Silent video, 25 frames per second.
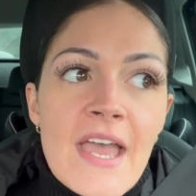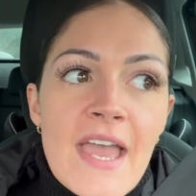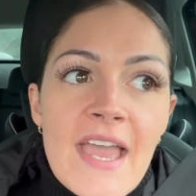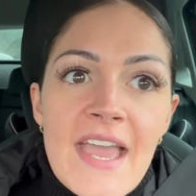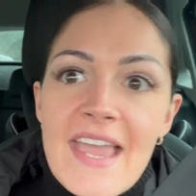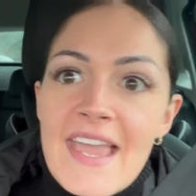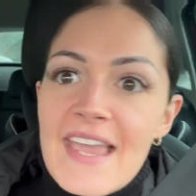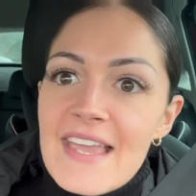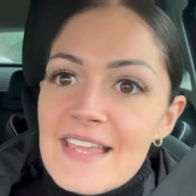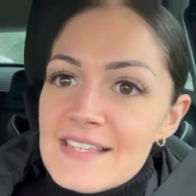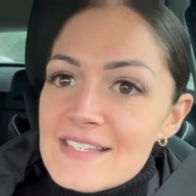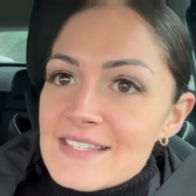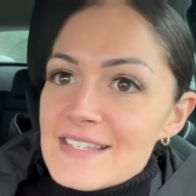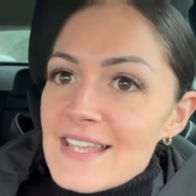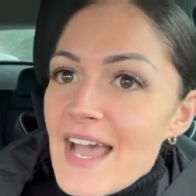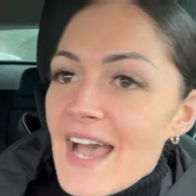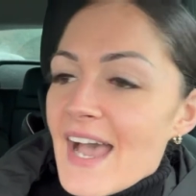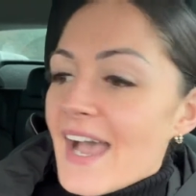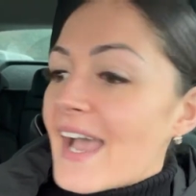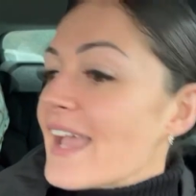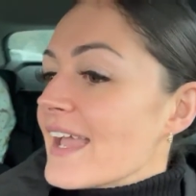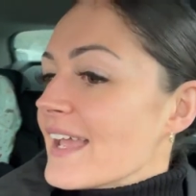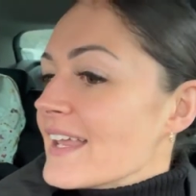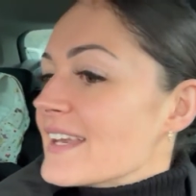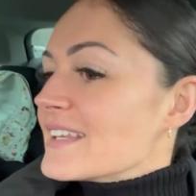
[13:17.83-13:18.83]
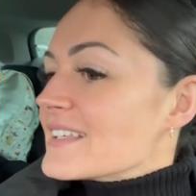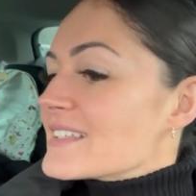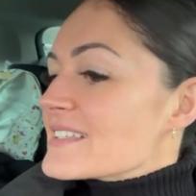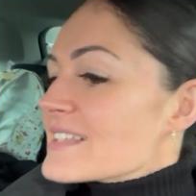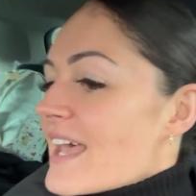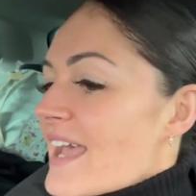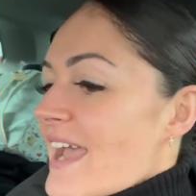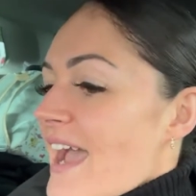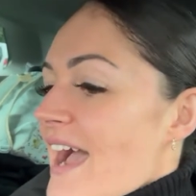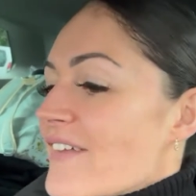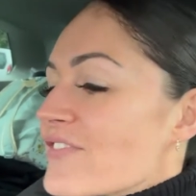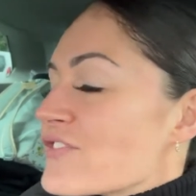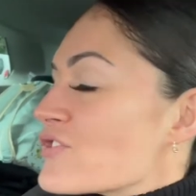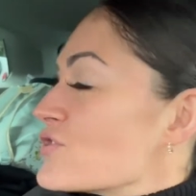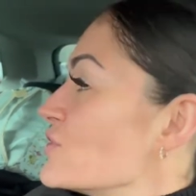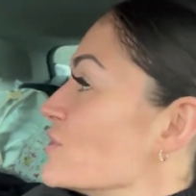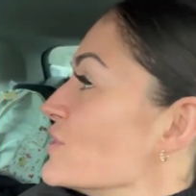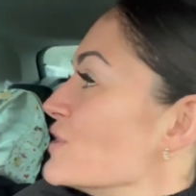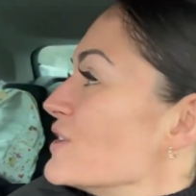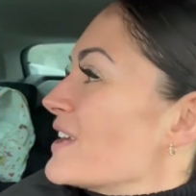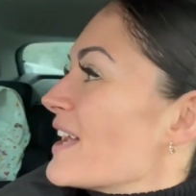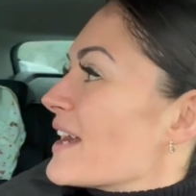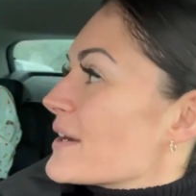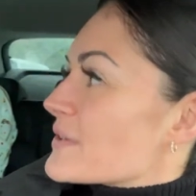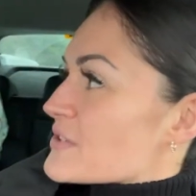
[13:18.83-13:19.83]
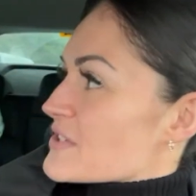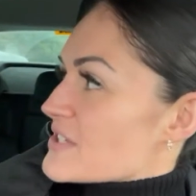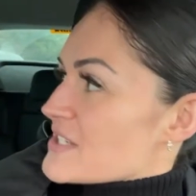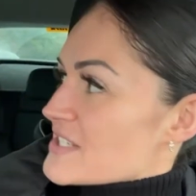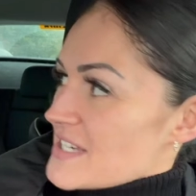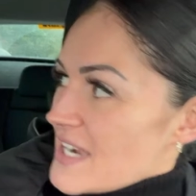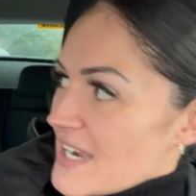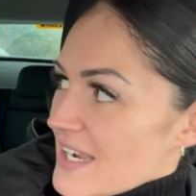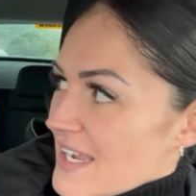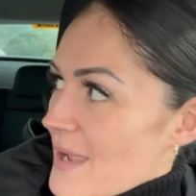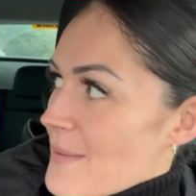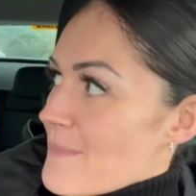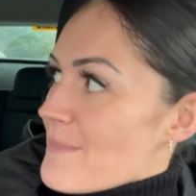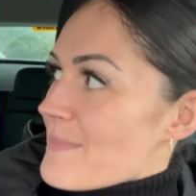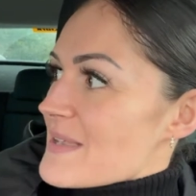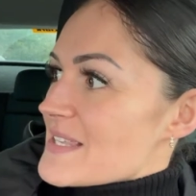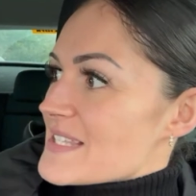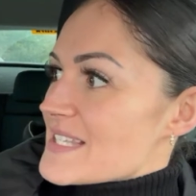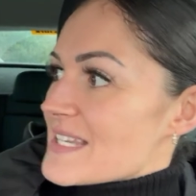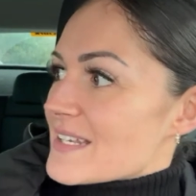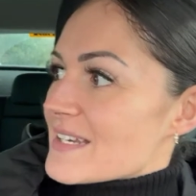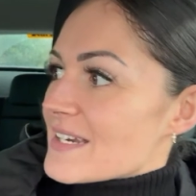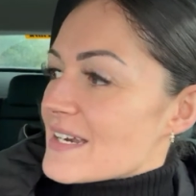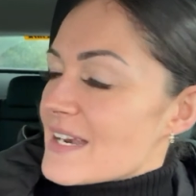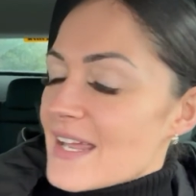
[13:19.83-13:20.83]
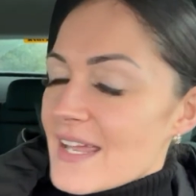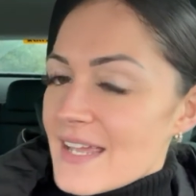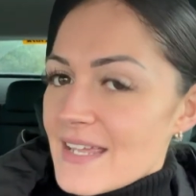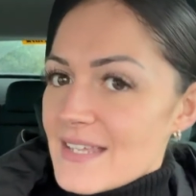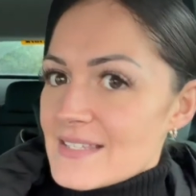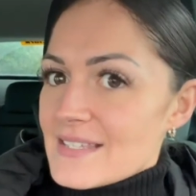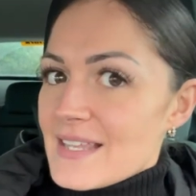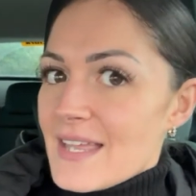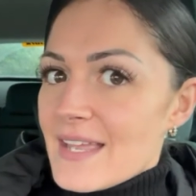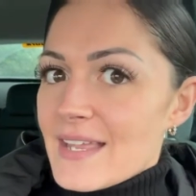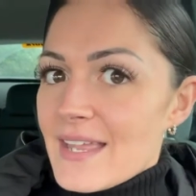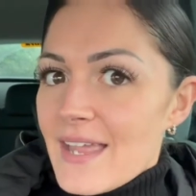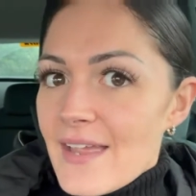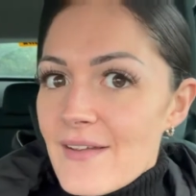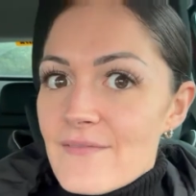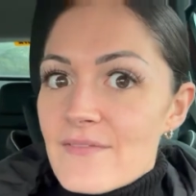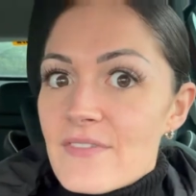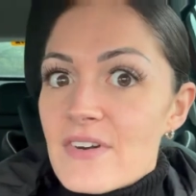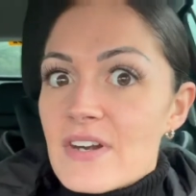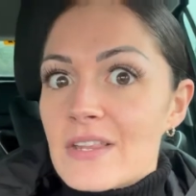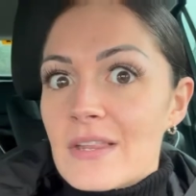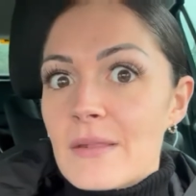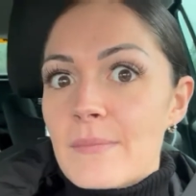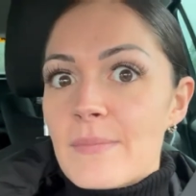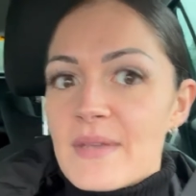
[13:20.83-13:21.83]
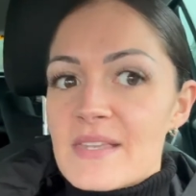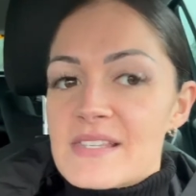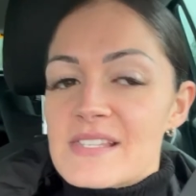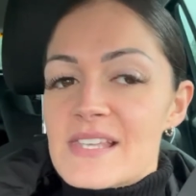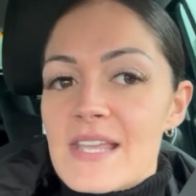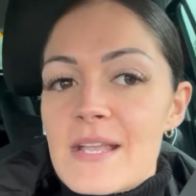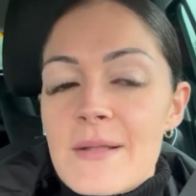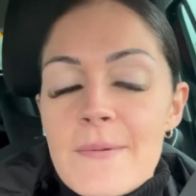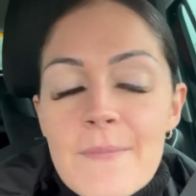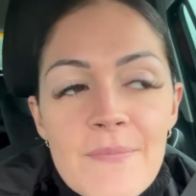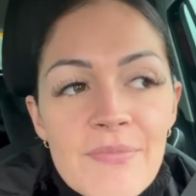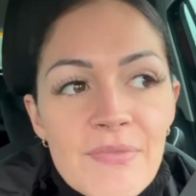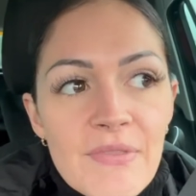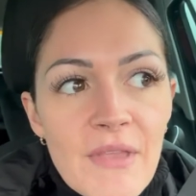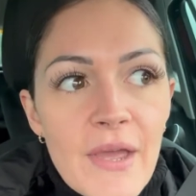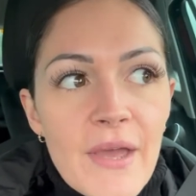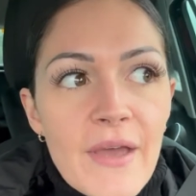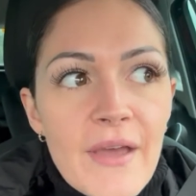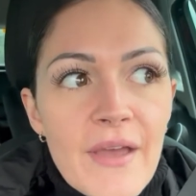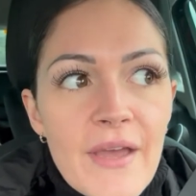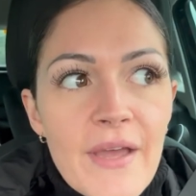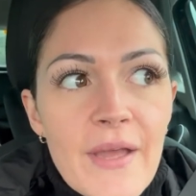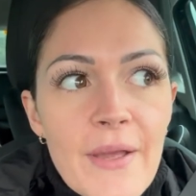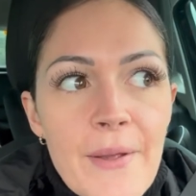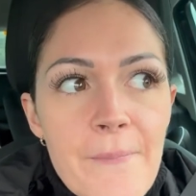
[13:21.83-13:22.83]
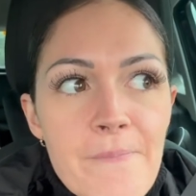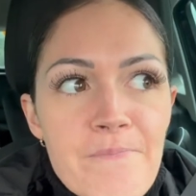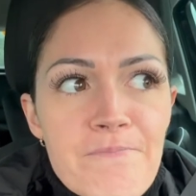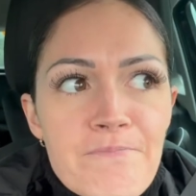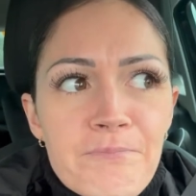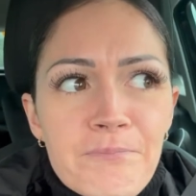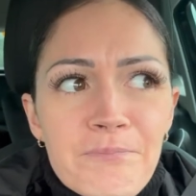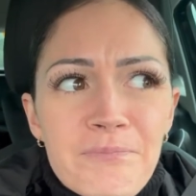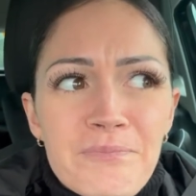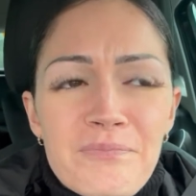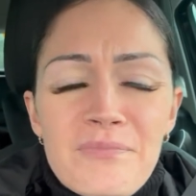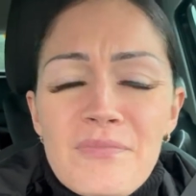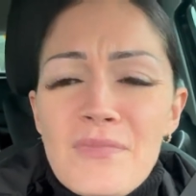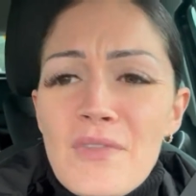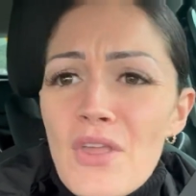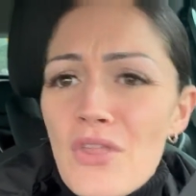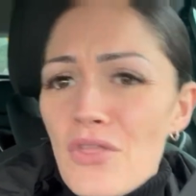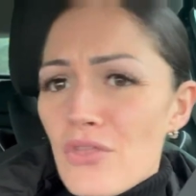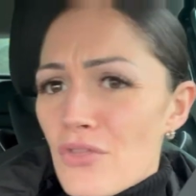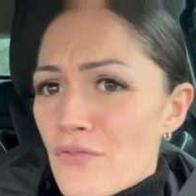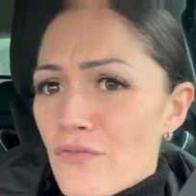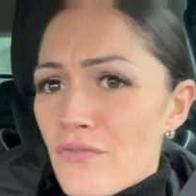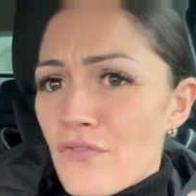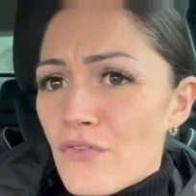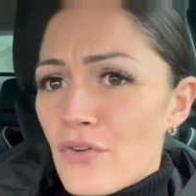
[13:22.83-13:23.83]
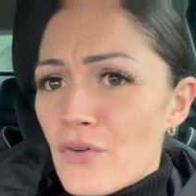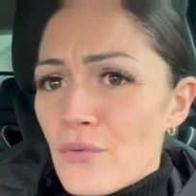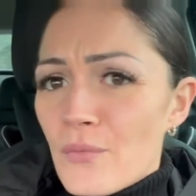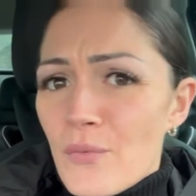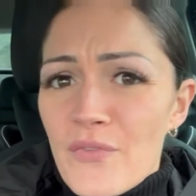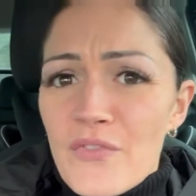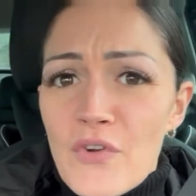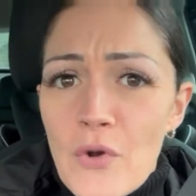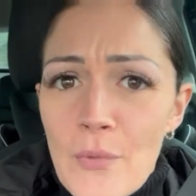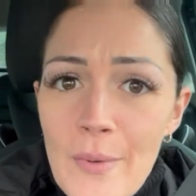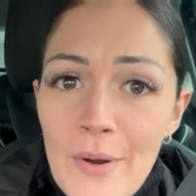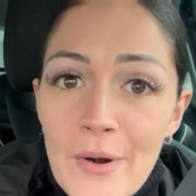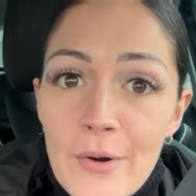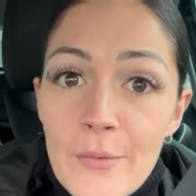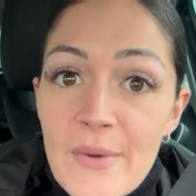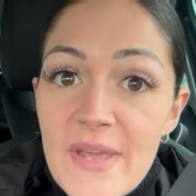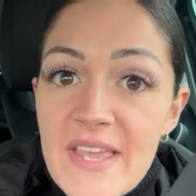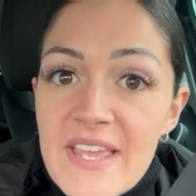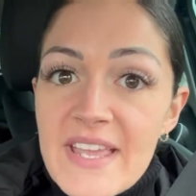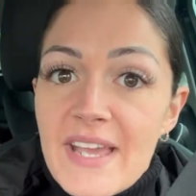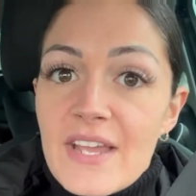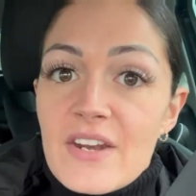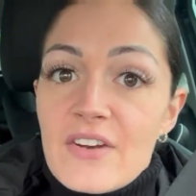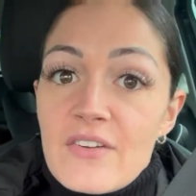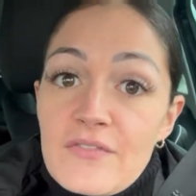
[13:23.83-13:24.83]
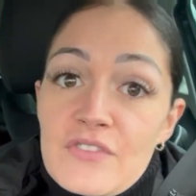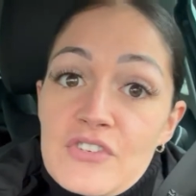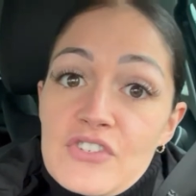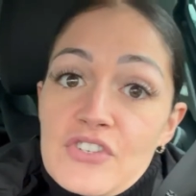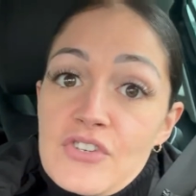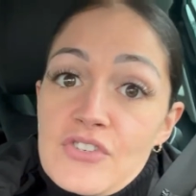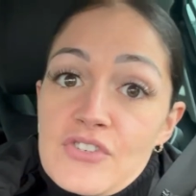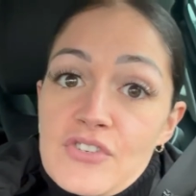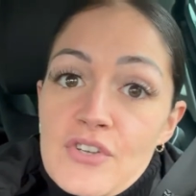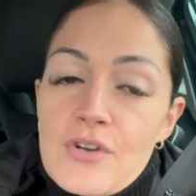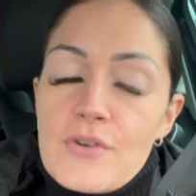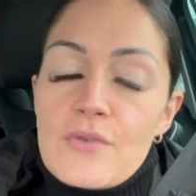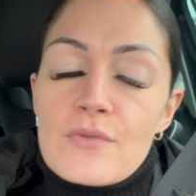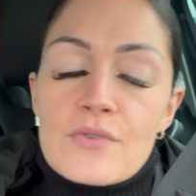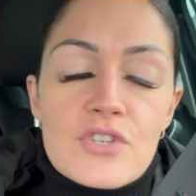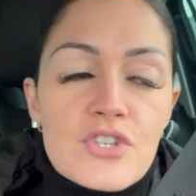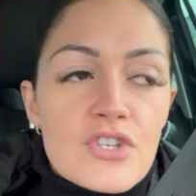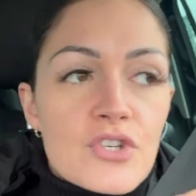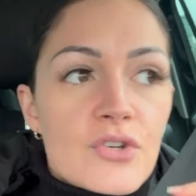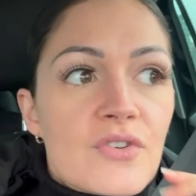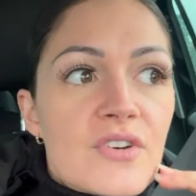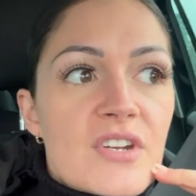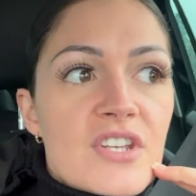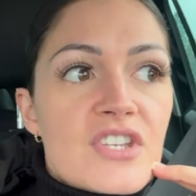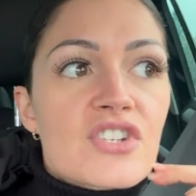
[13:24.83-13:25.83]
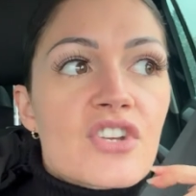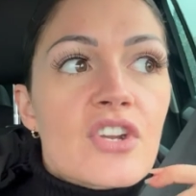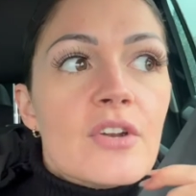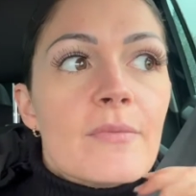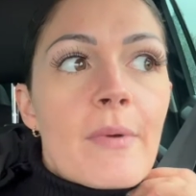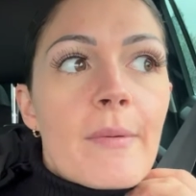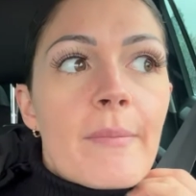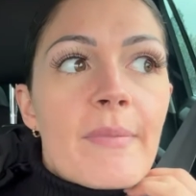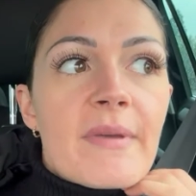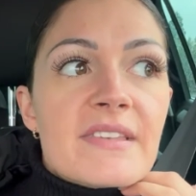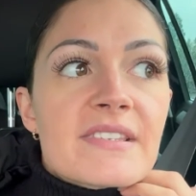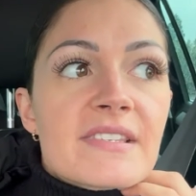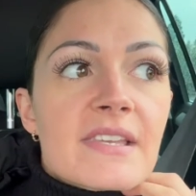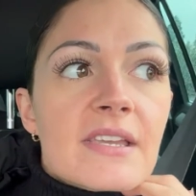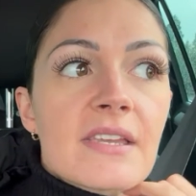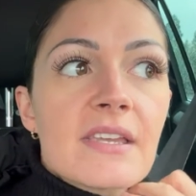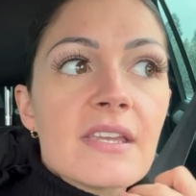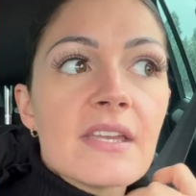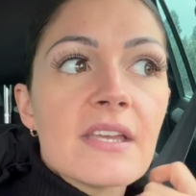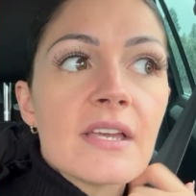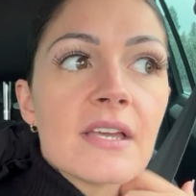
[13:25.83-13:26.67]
it started. It's like afternoon now, so it started getting busier, didn't it? It's like getting really busy. We've come on a weekend, obviously, so Sunday's going to be busy.